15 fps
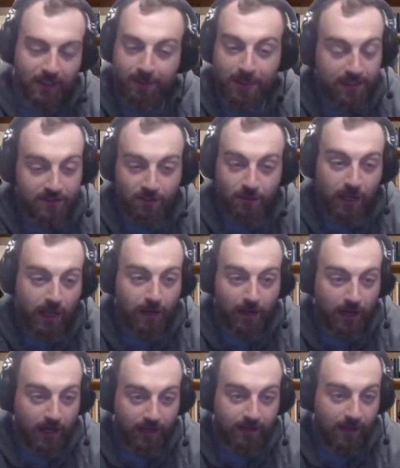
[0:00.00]
I mean, that's not how a
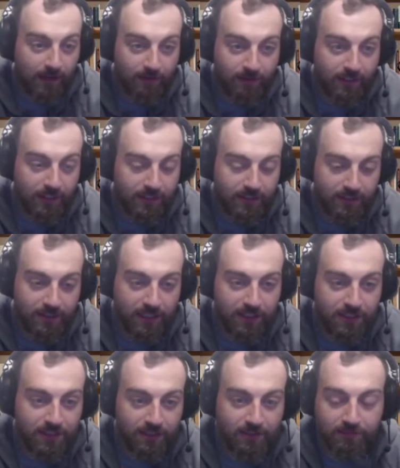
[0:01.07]
heart attack works. It's
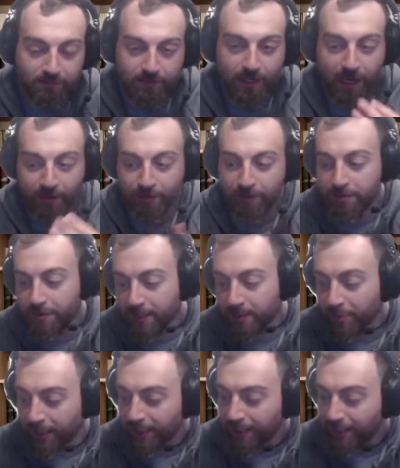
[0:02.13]
actually rhythm,
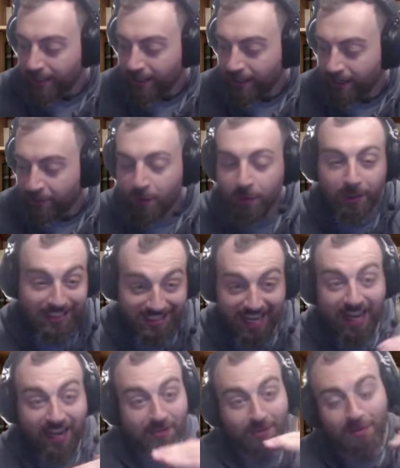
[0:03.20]
but we want
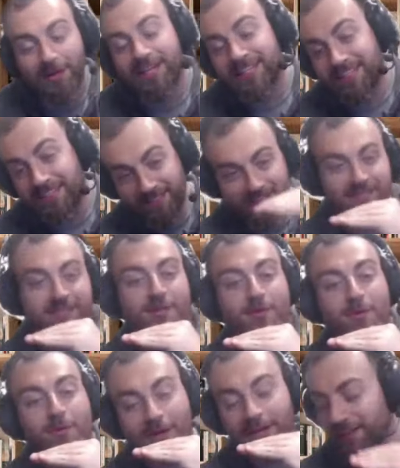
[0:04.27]
dead. We want we
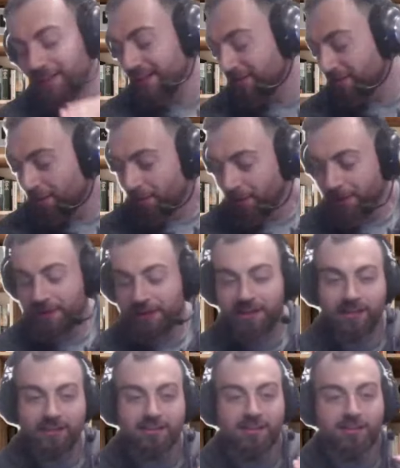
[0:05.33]
want the we want
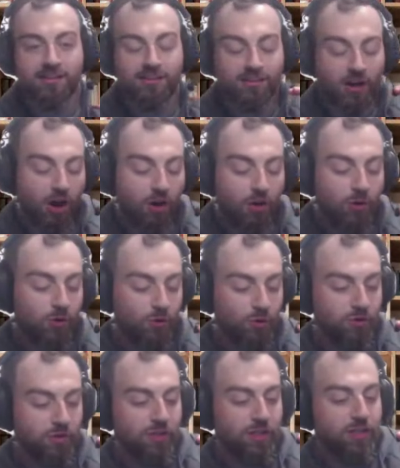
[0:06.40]
the the
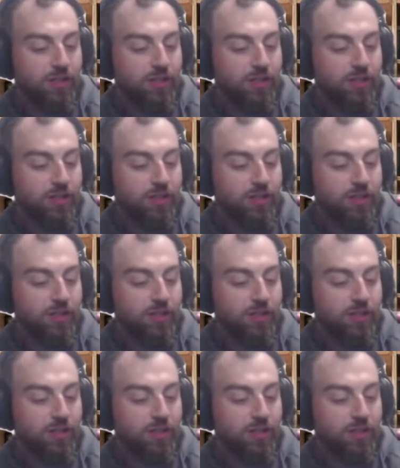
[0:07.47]
cold,